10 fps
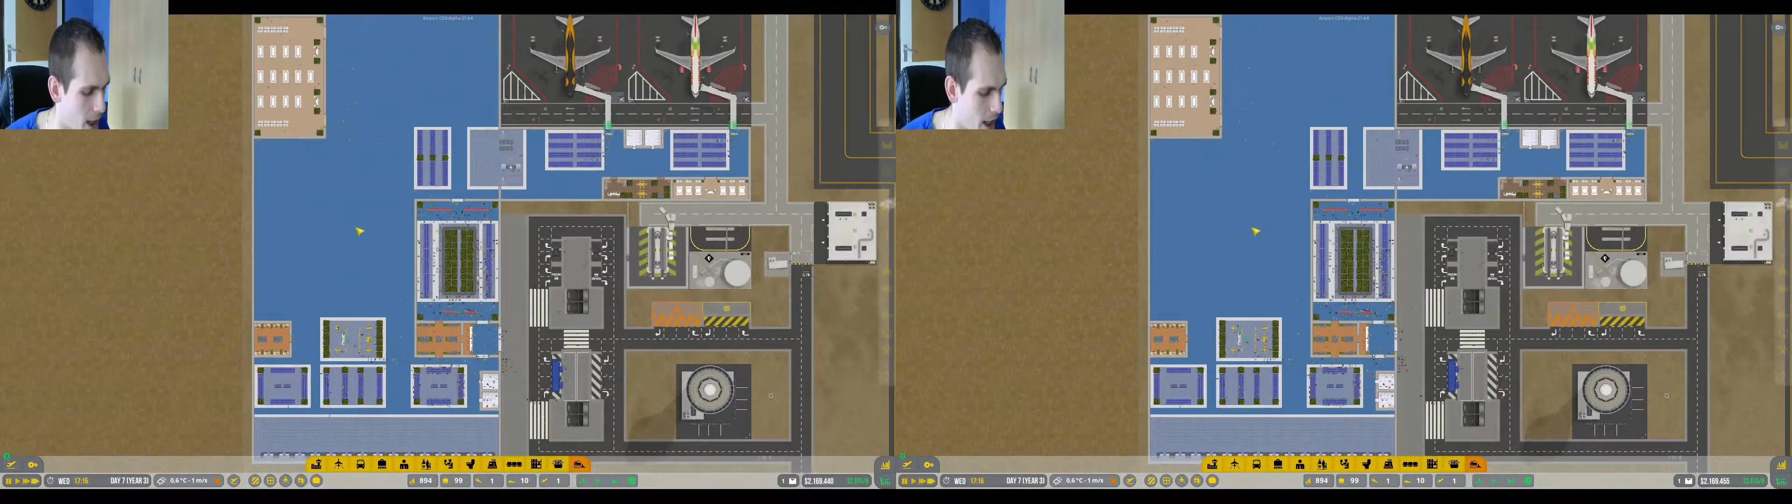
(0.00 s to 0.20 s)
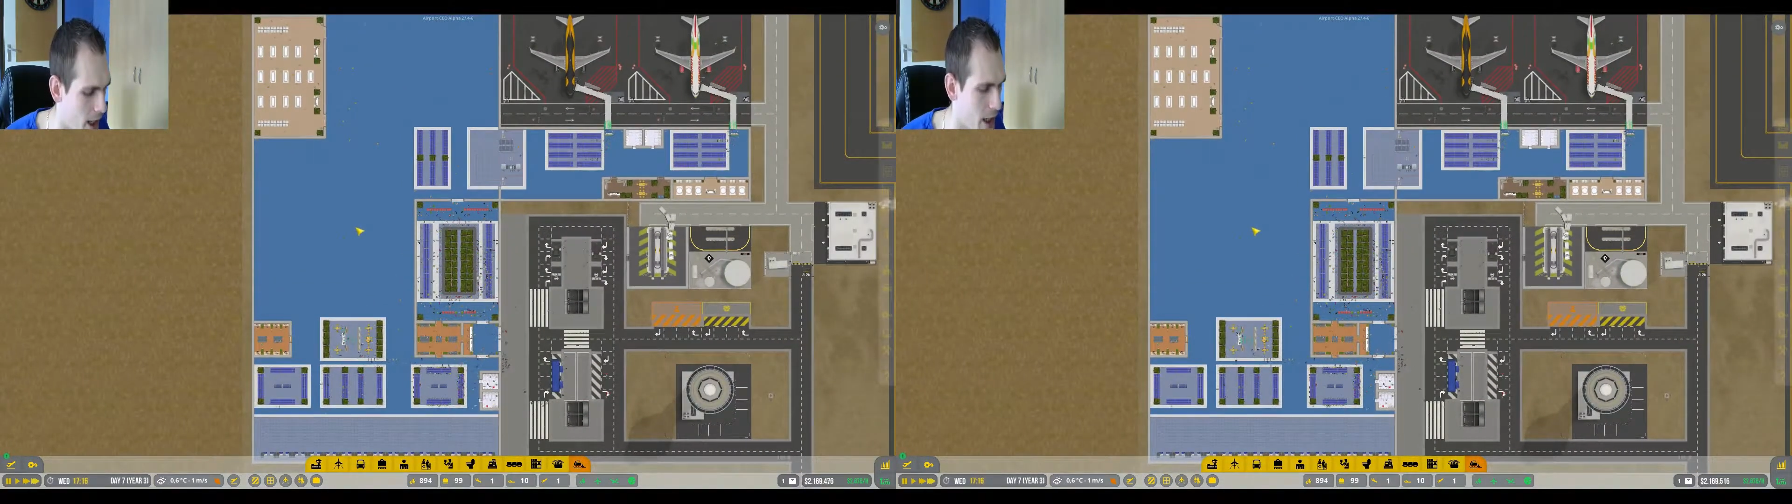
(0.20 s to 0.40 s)

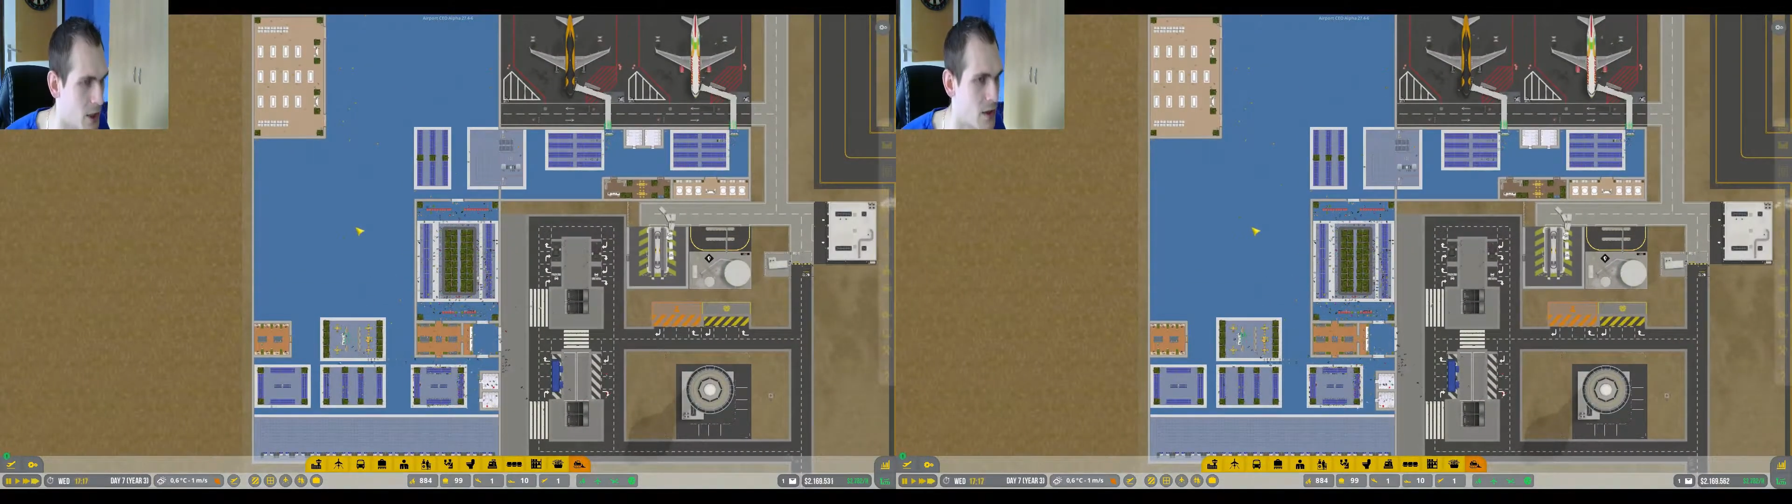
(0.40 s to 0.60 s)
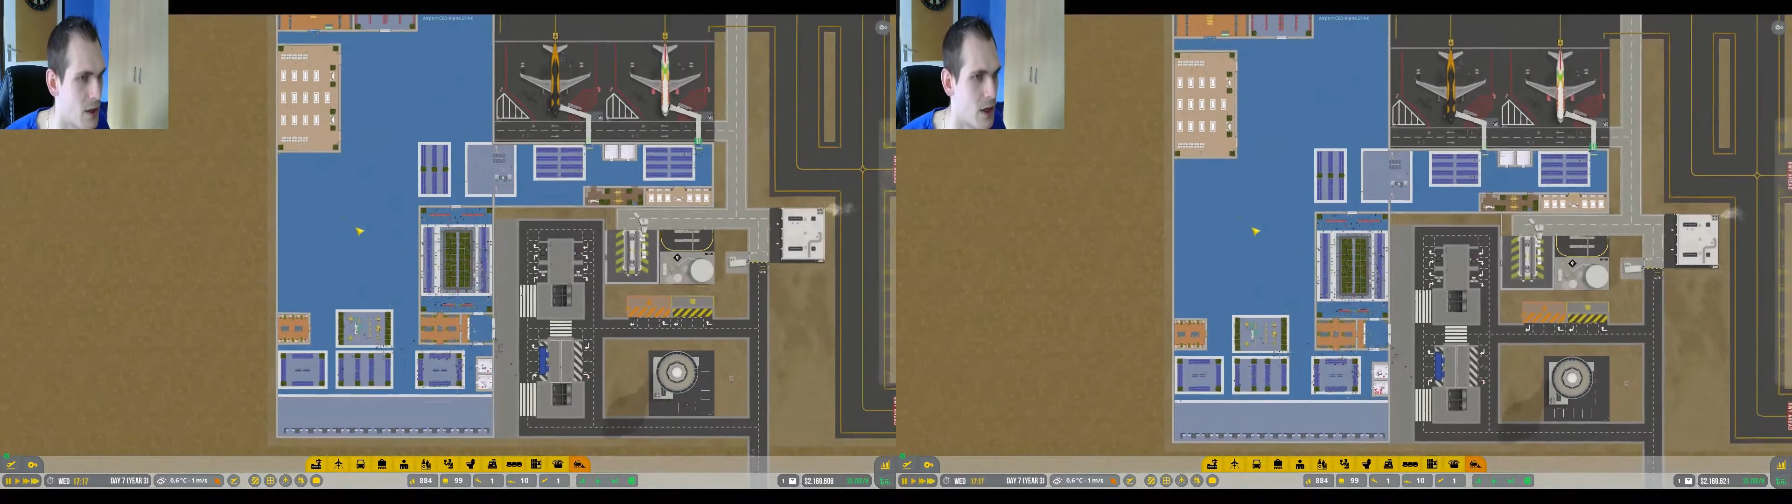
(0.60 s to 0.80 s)

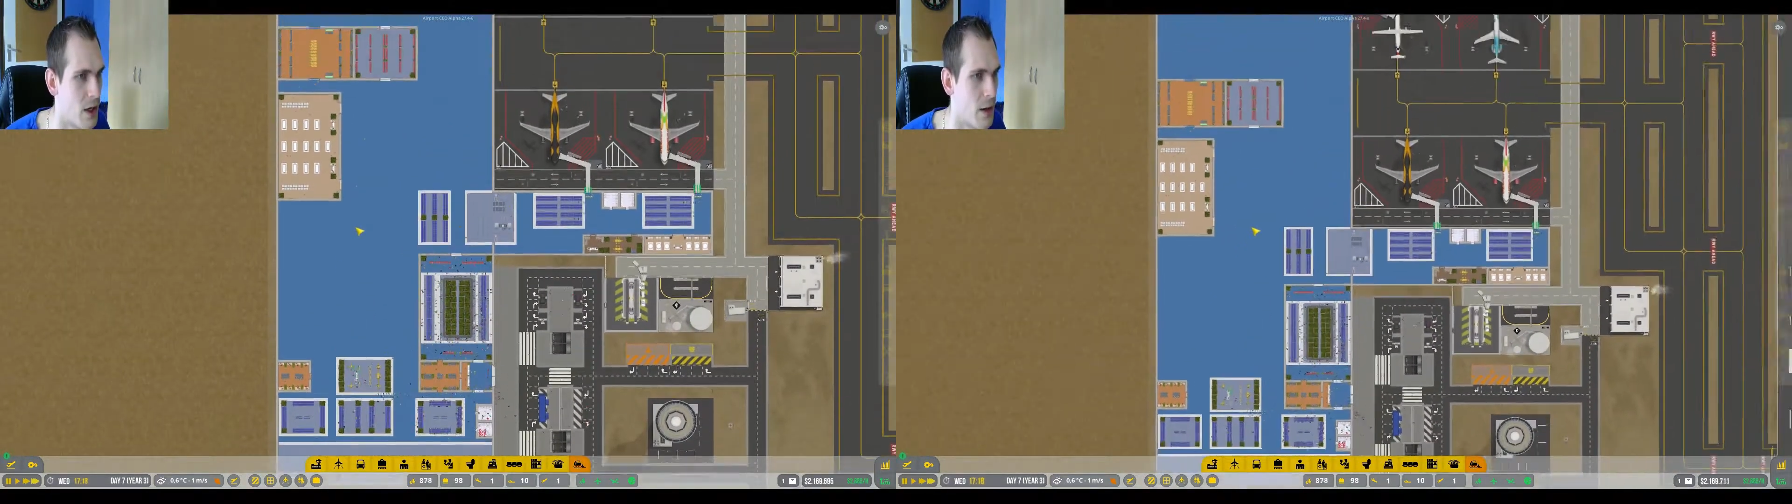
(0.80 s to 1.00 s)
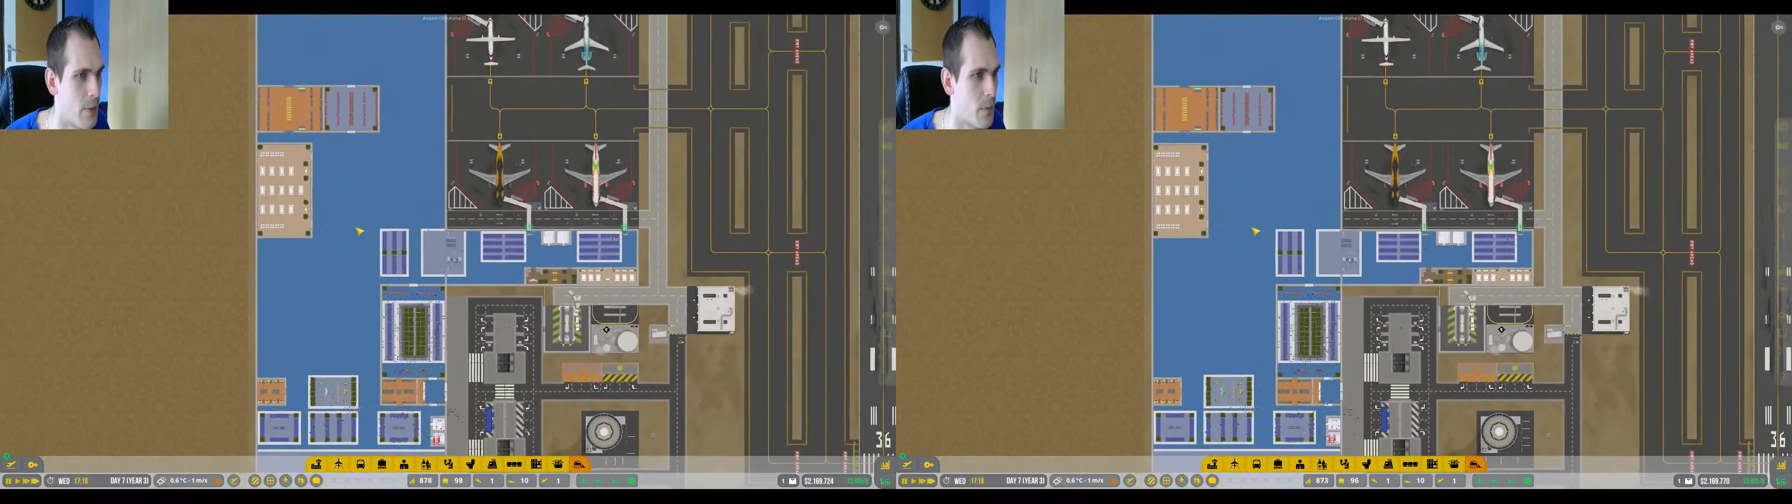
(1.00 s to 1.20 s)
and
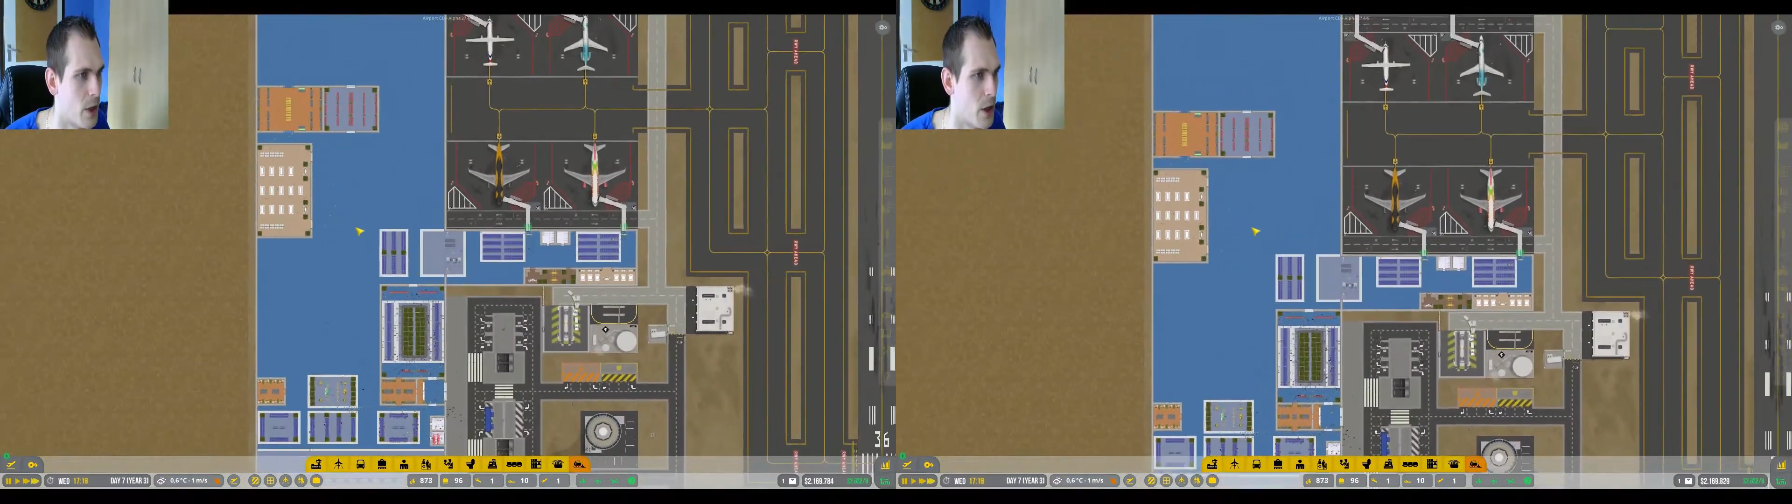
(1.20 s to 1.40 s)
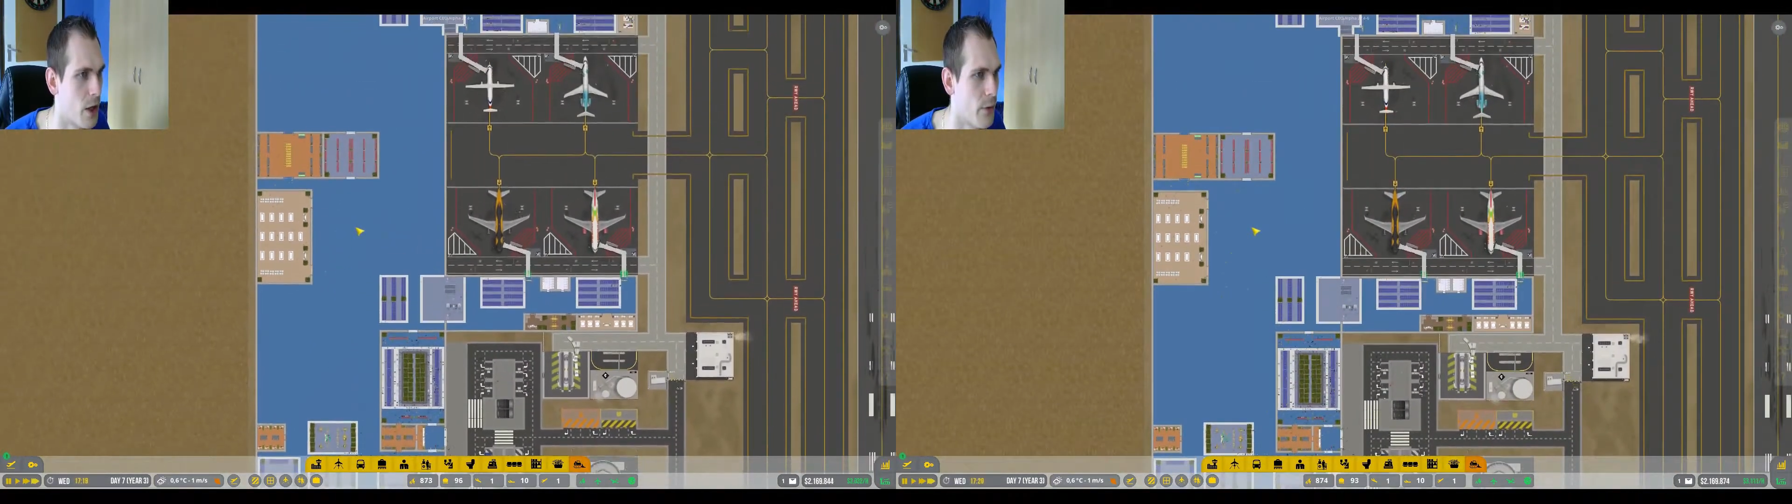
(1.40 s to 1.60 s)

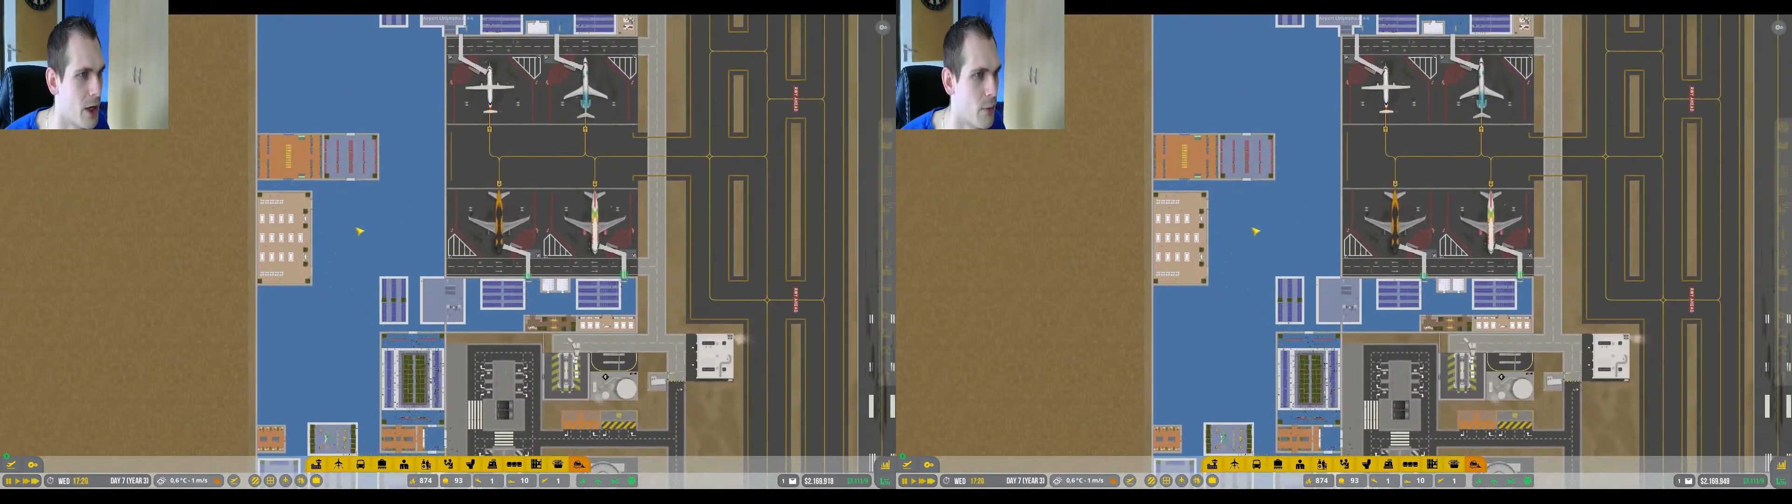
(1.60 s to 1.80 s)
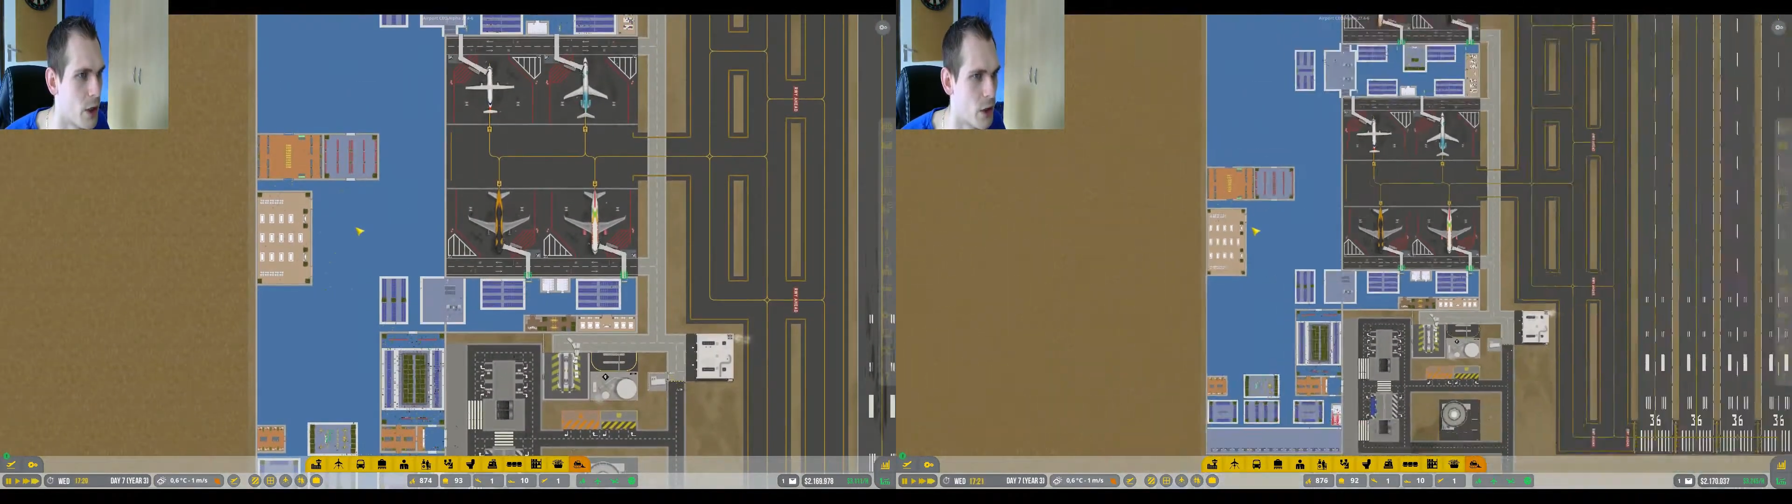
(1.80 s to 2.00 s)
another thing
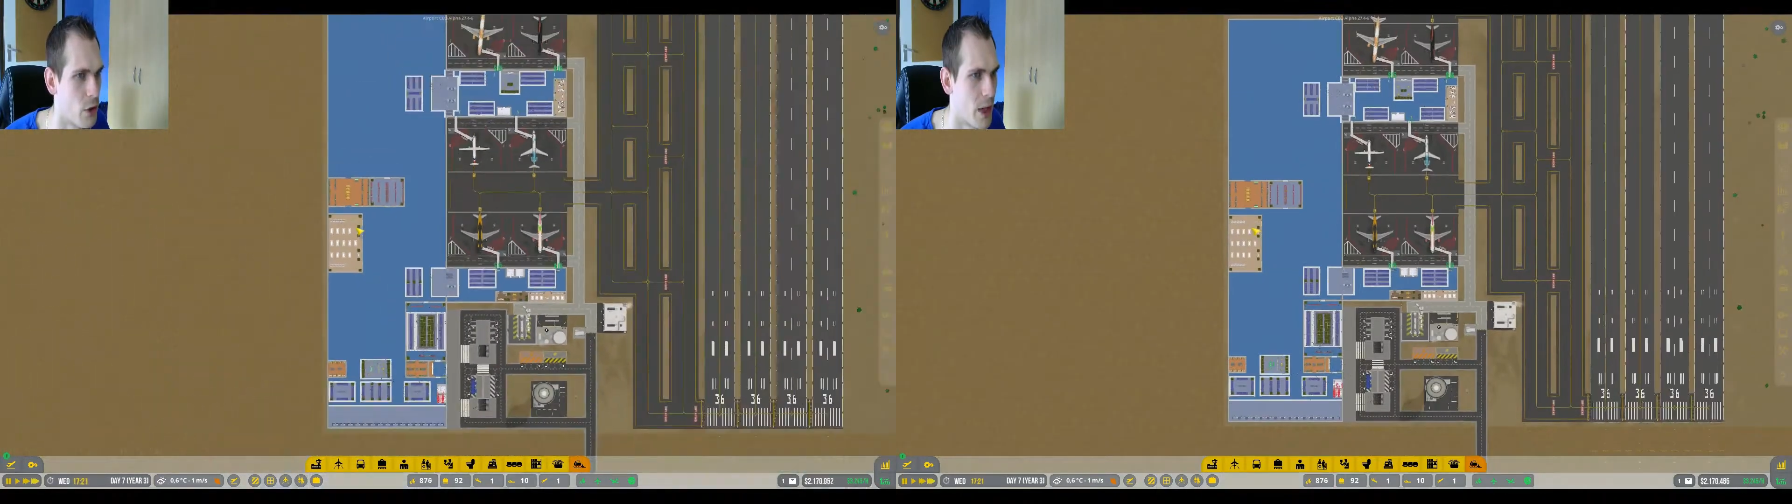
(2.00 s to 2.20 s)
that we're gonna do.